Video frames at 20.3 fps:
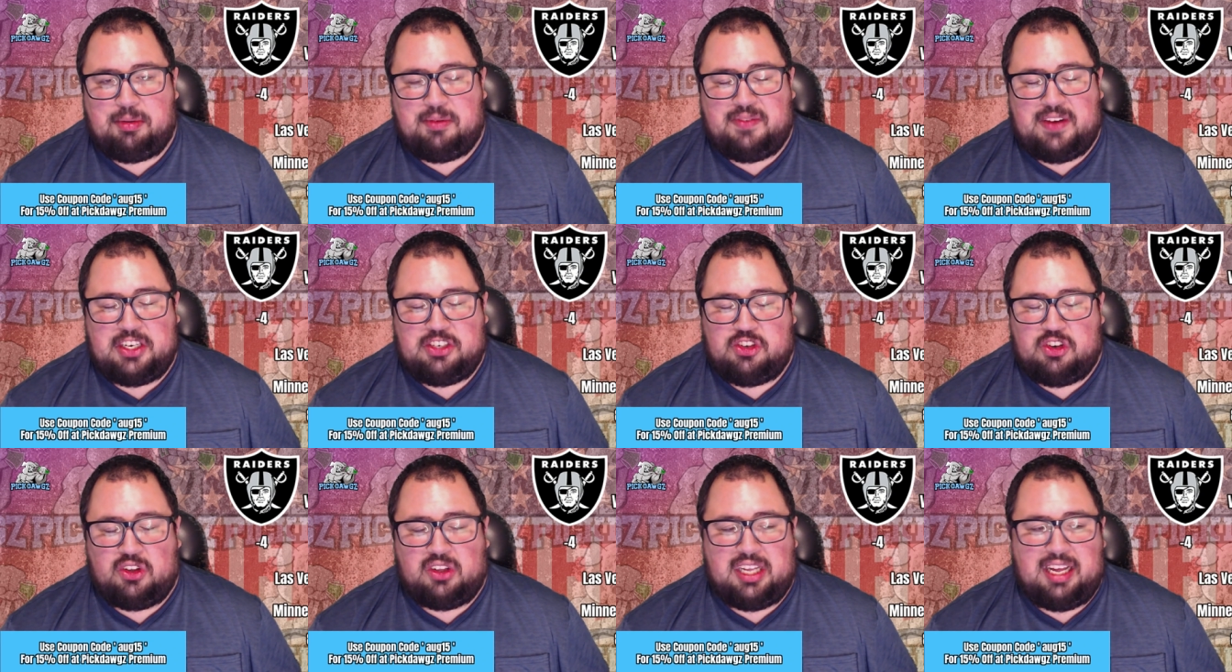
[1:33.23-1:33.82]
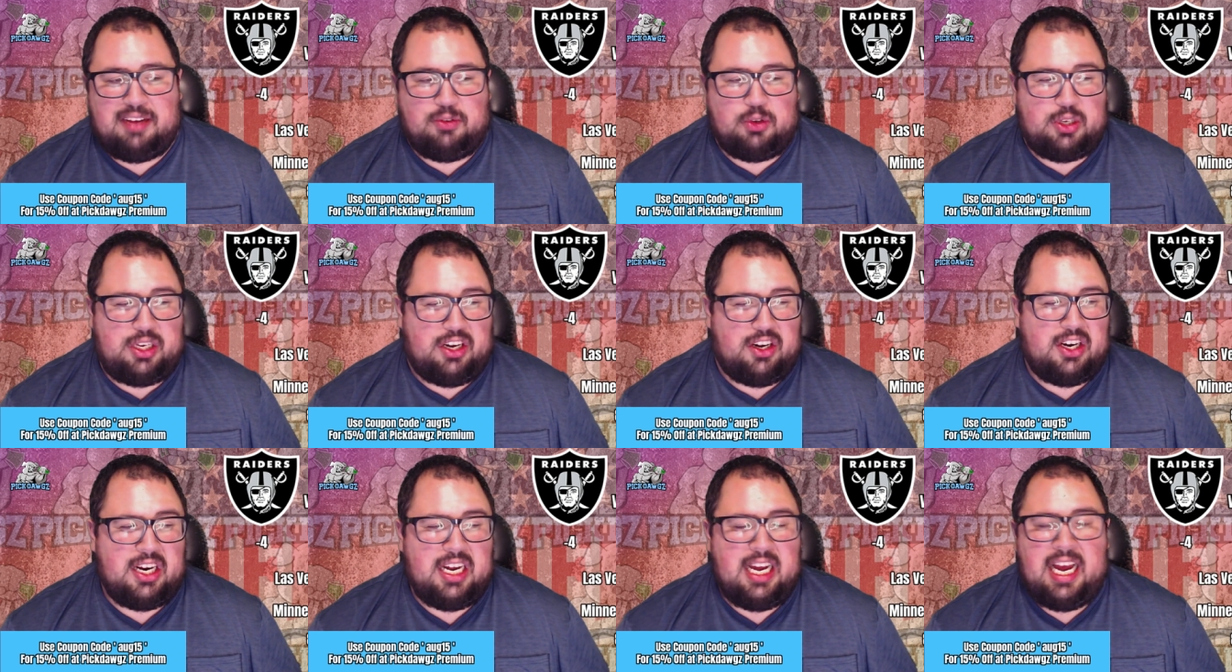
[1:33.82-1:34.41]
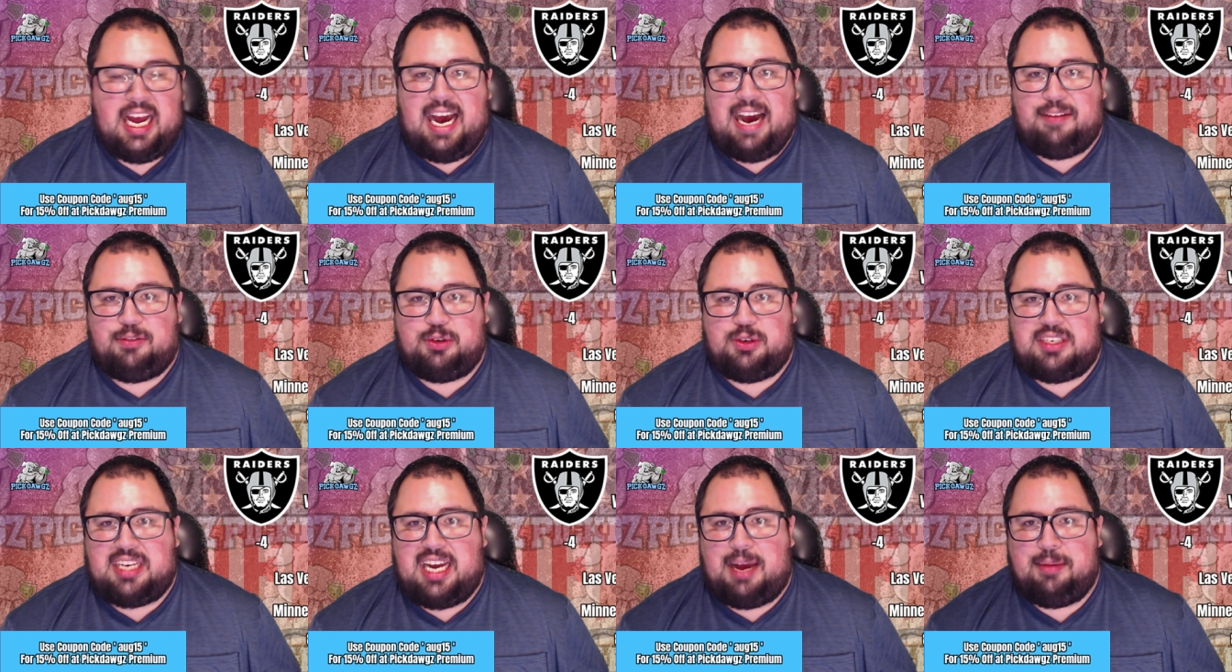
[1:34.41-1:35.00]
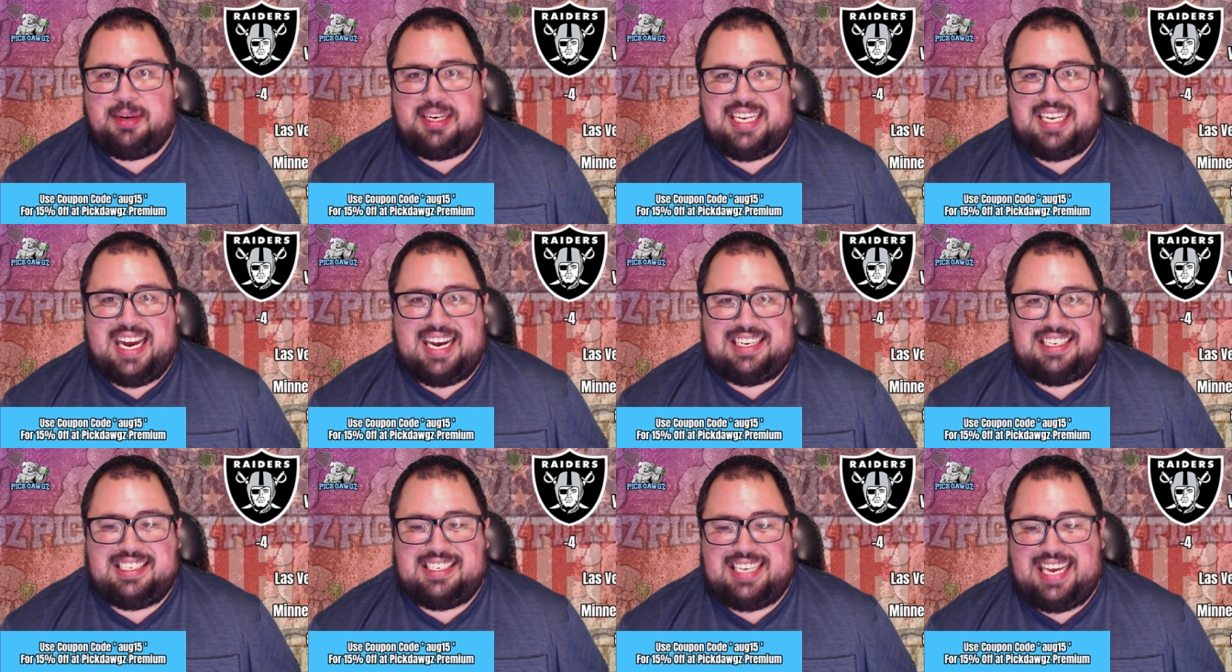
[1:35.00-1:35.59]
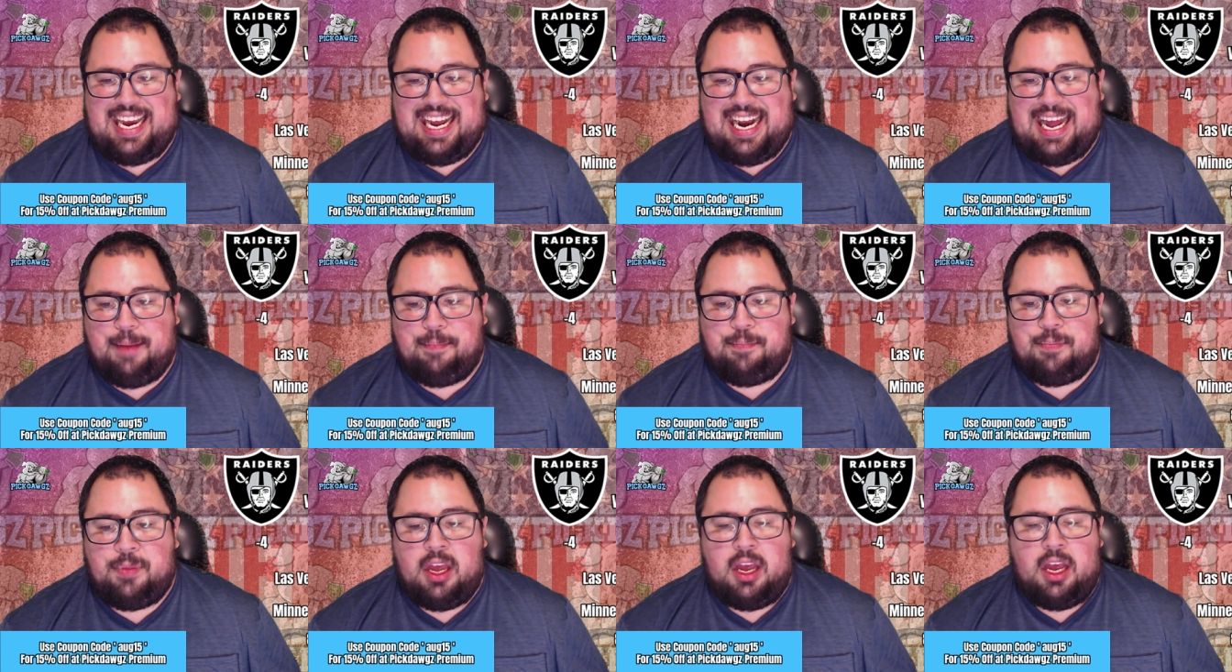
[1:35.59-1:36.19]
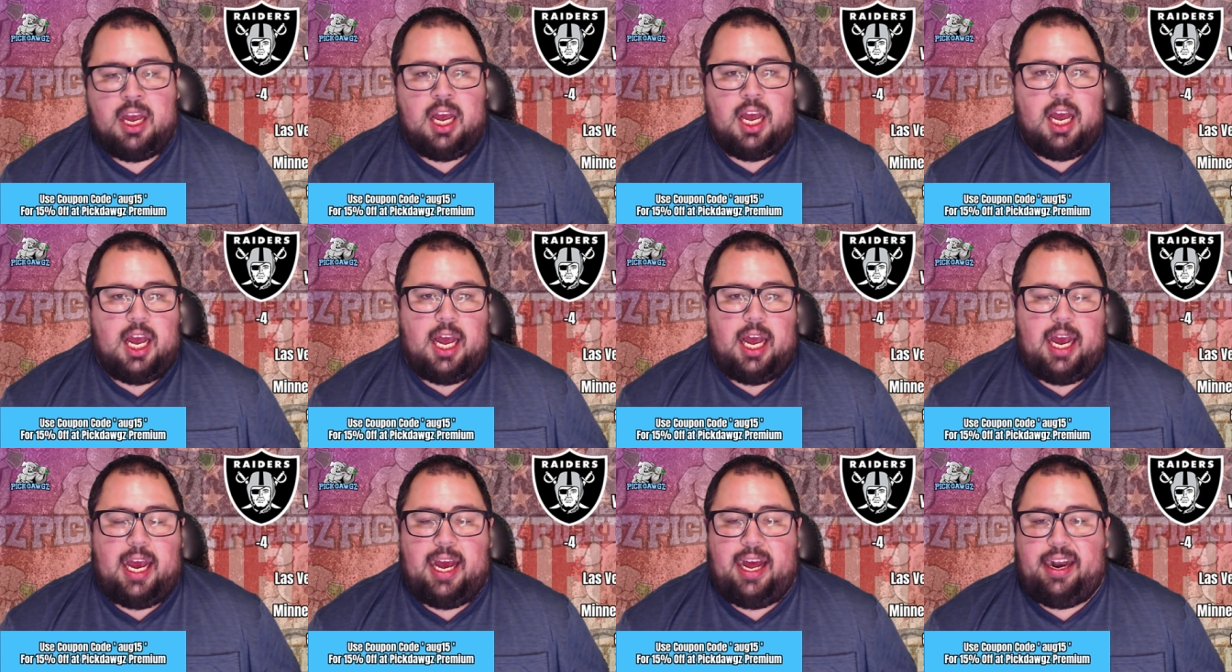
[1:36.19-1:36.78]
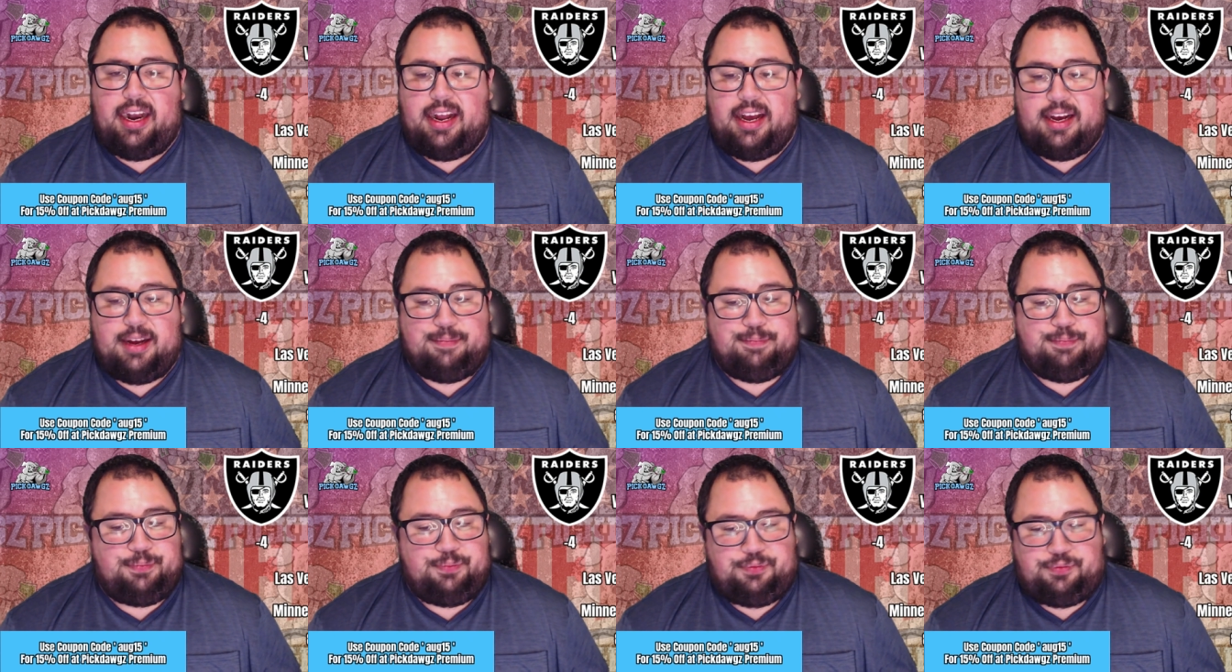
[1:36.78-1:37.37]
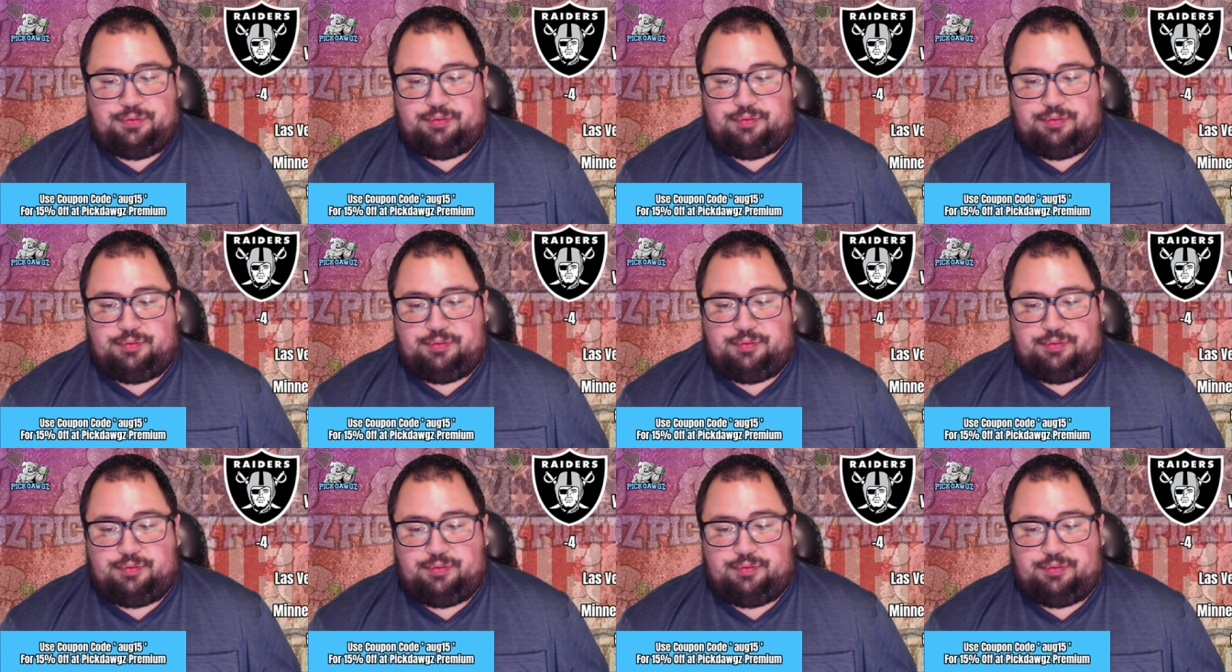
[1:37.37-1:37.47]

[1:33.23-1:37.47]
professional level here after his time at Texas A&M. And um,